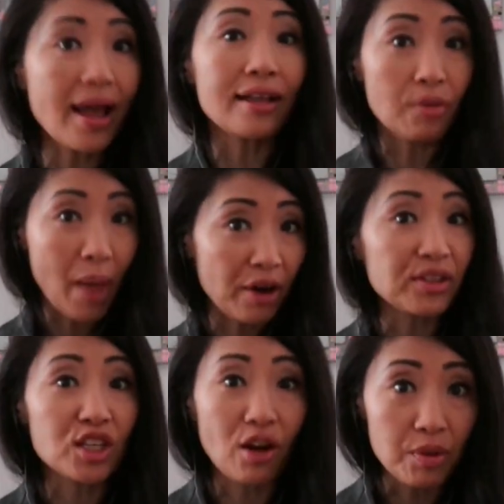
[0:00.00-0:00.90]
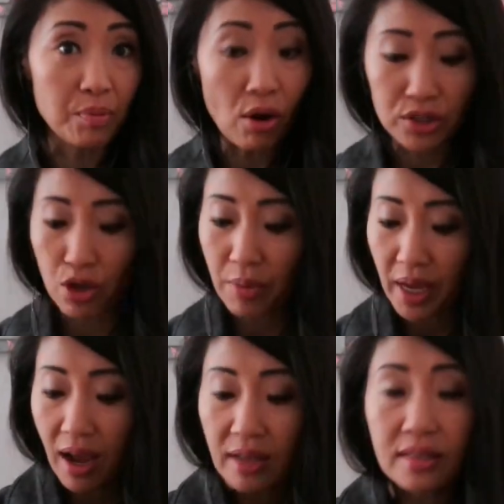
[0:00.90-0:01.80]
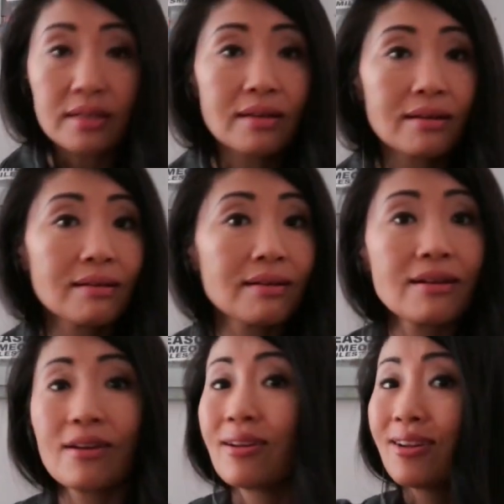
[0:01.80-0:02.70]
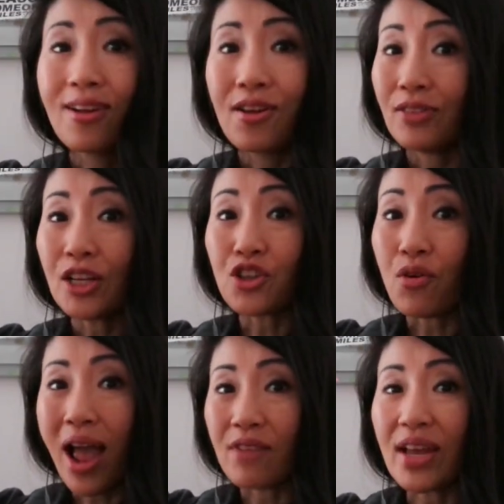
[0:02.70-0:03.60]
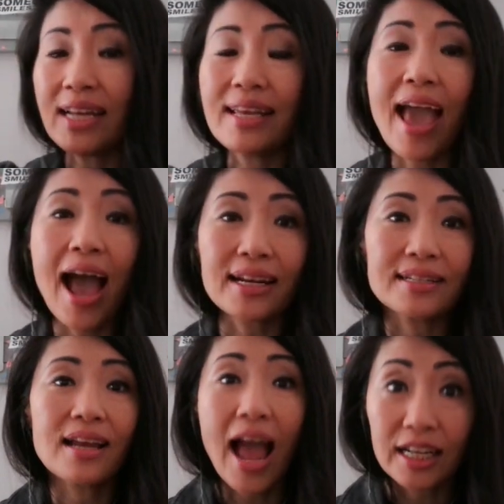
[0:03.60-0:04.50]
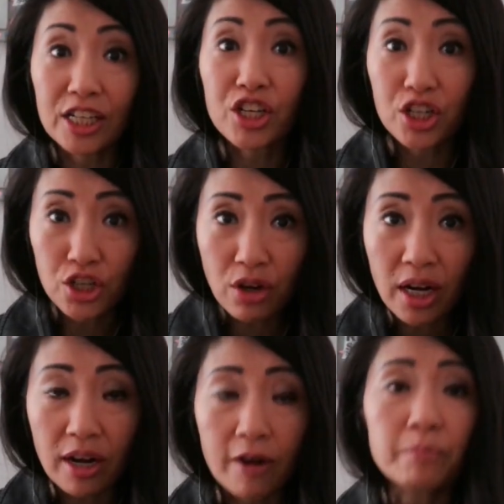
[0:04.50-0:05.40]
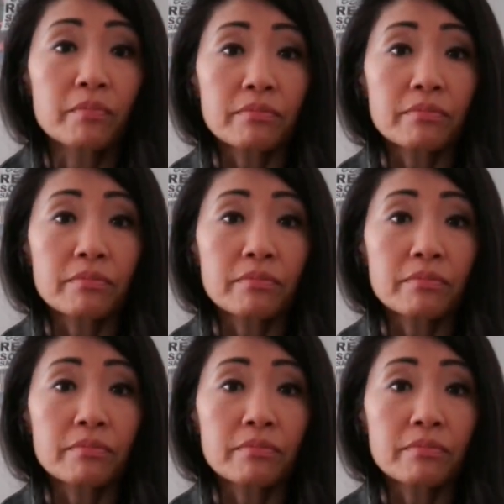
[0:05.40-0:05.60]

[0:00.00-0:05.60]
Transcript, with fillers: And the parents love them also because they don't have any added sugar.